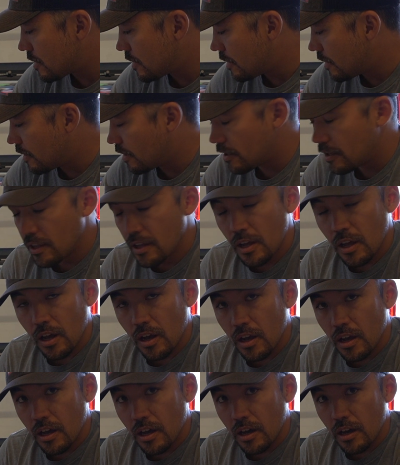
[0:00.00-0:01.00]
a
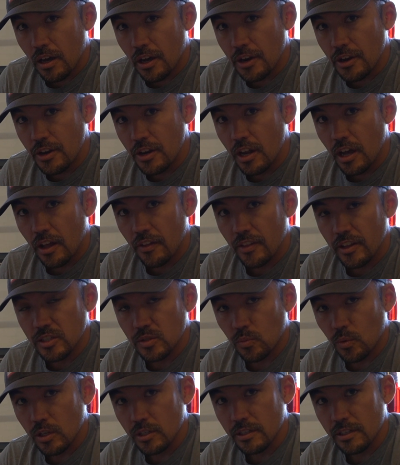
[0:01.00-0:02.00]
nut
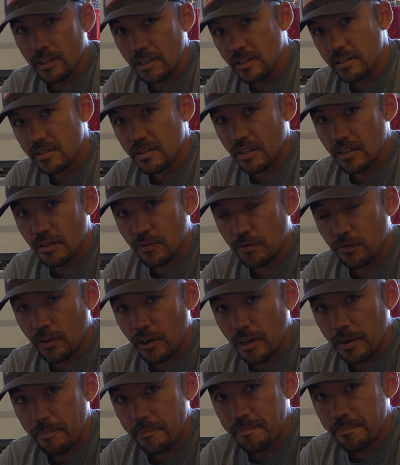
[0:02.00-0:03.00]
that's welded inside the
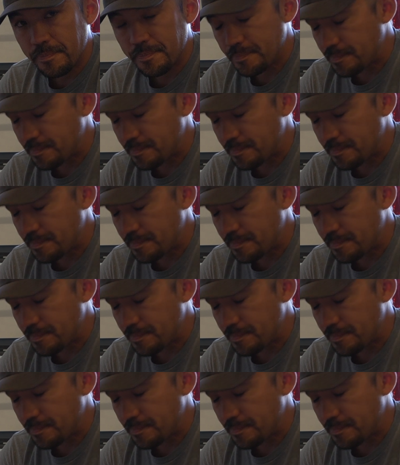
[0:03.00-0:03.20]
frame